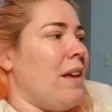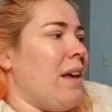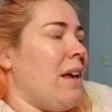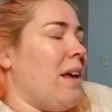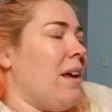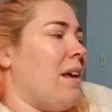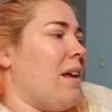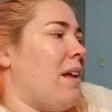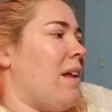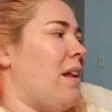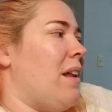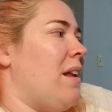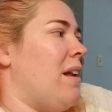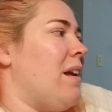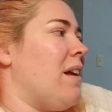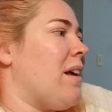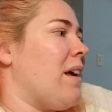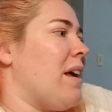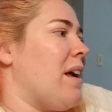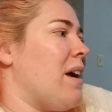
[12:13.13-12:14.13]

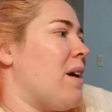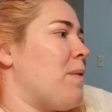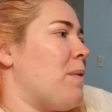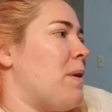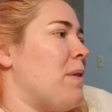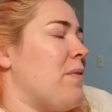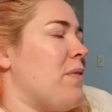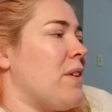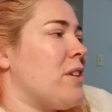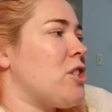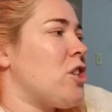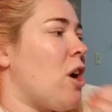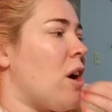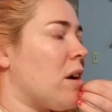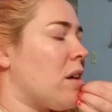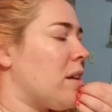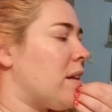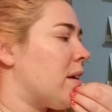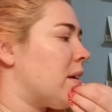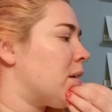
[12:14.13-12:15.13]
And I had one of the
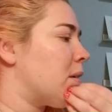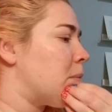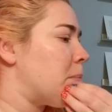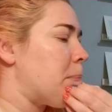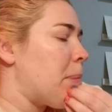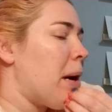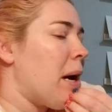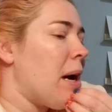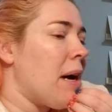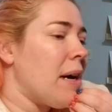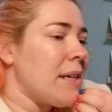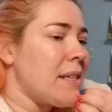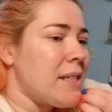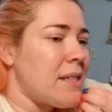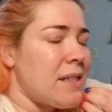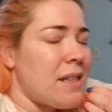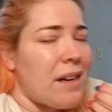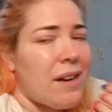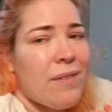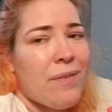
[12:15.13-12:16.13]
chocolate
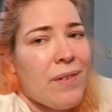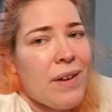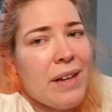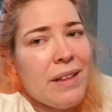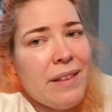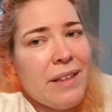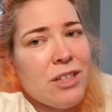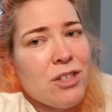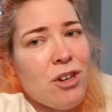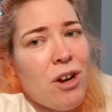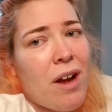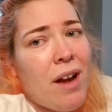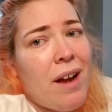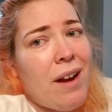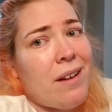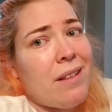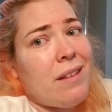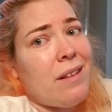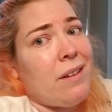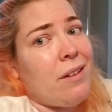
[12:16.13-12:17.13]
pots that I finally
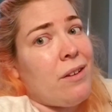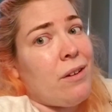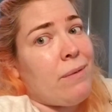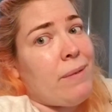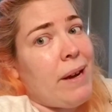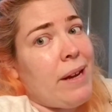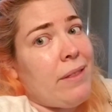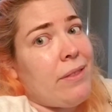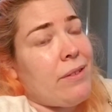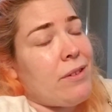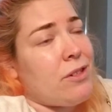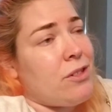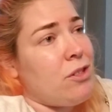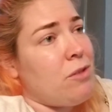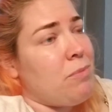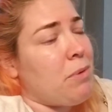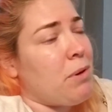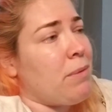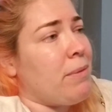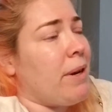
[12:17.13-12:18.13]
tried that, you're right, they're
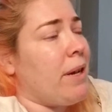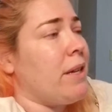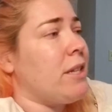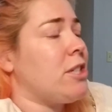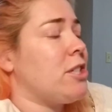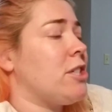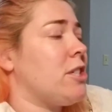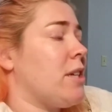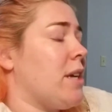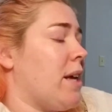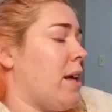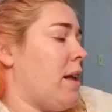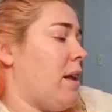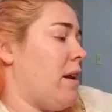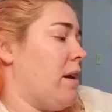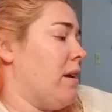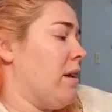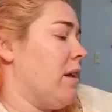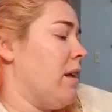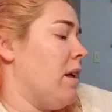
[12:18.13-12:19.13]
super rich.
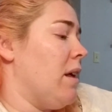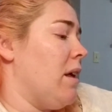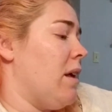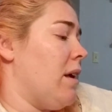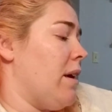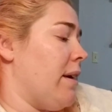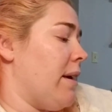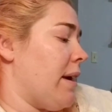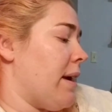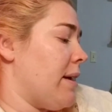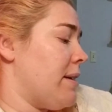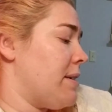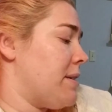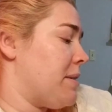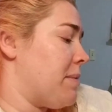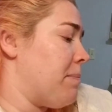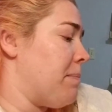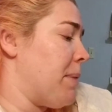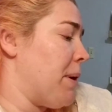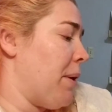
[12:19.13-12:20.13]
And I had
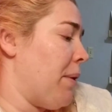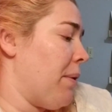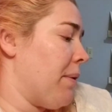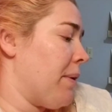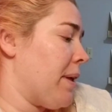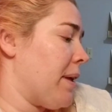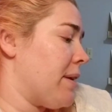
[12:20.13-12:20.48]
some milk.